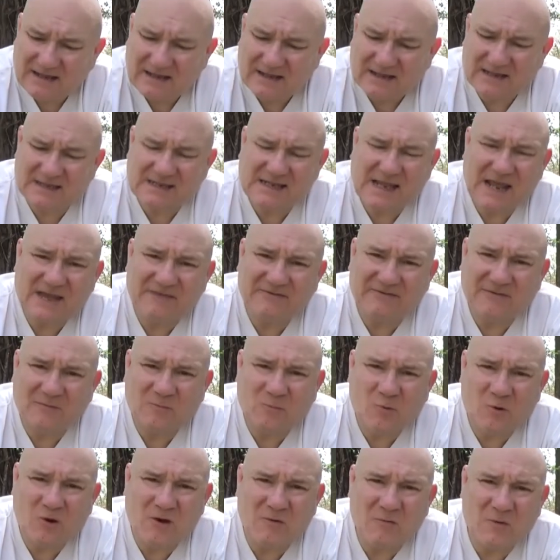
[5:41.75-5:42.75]
This came
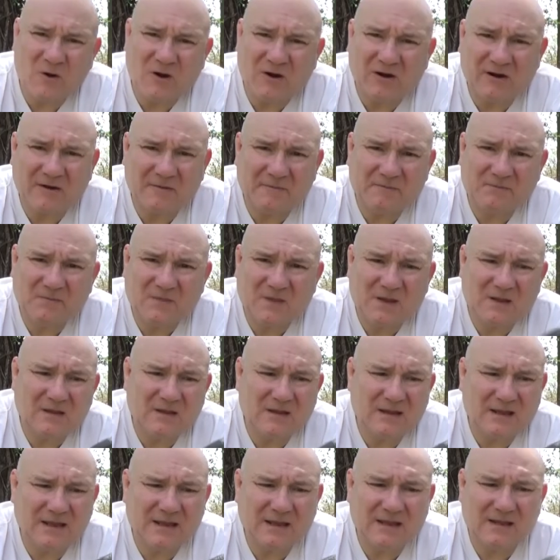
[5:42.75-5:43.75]
from Walmart
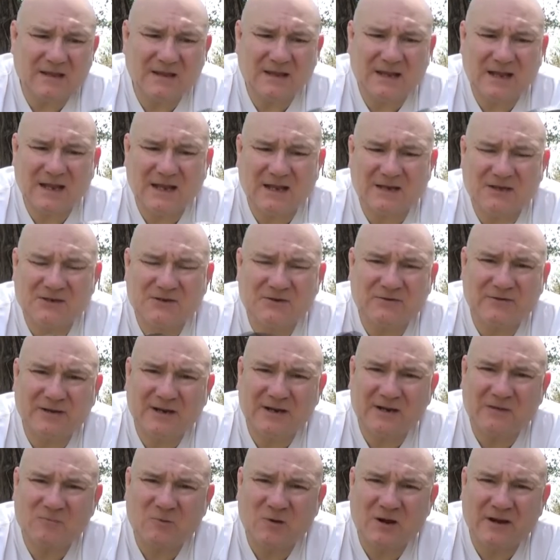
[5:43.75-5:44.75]

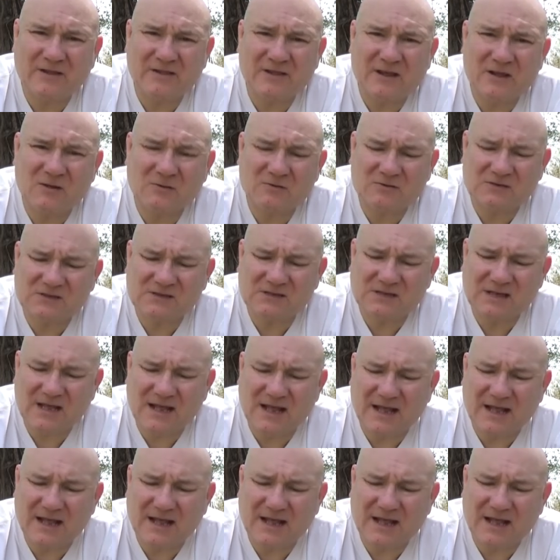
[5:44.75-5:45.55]
during one of those